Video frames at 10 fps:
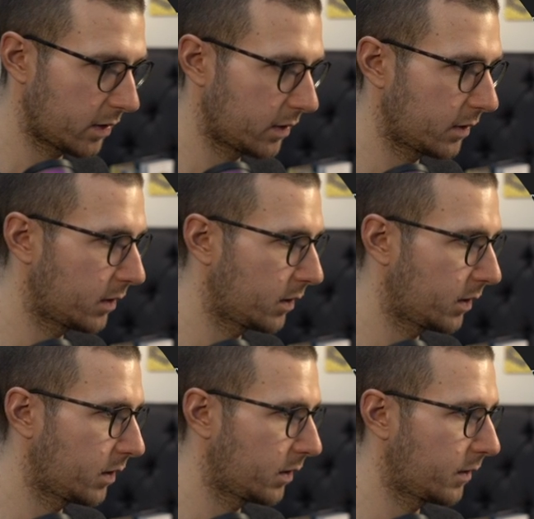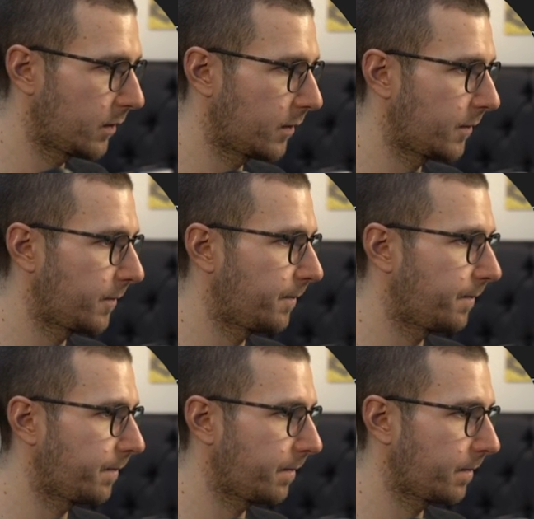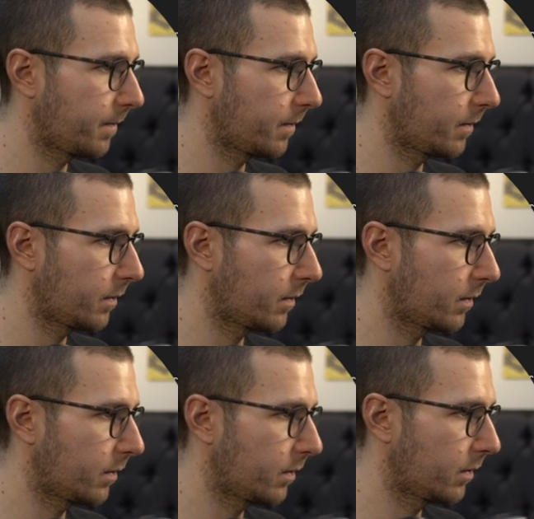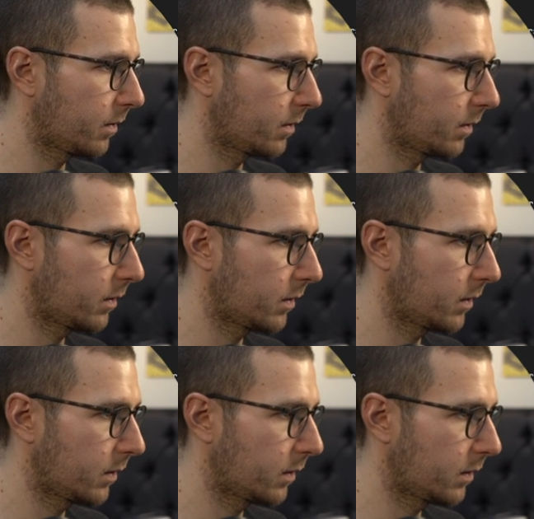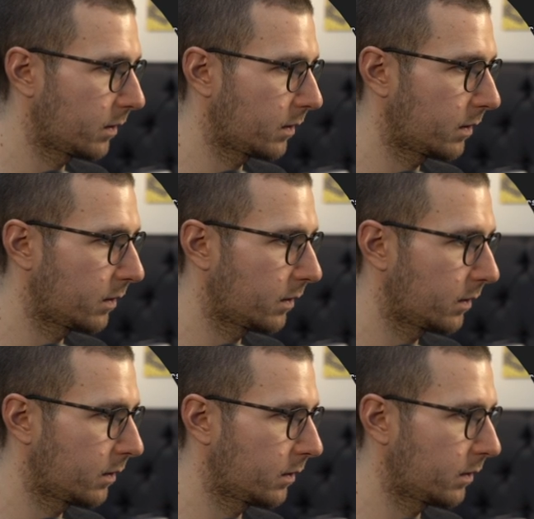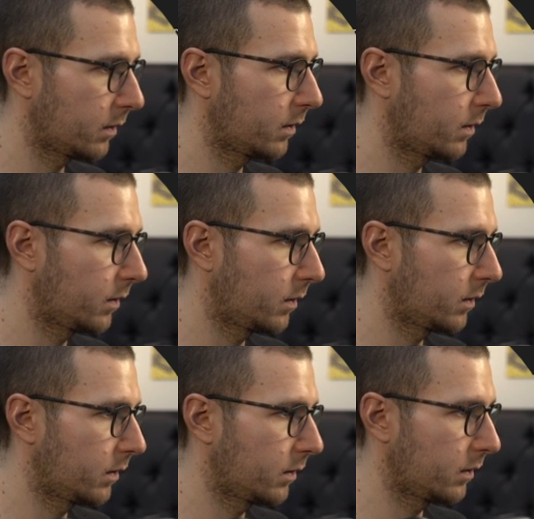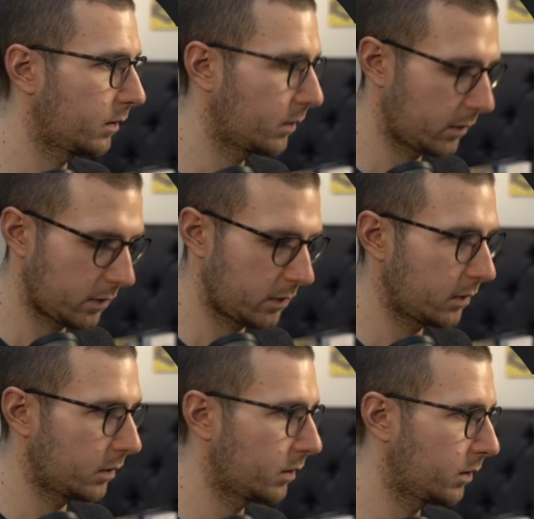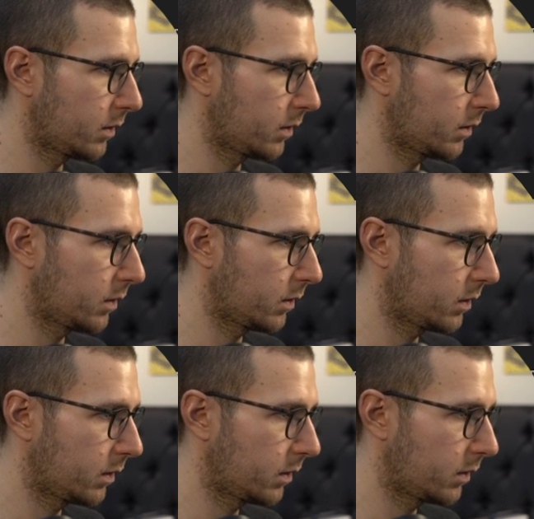(silence)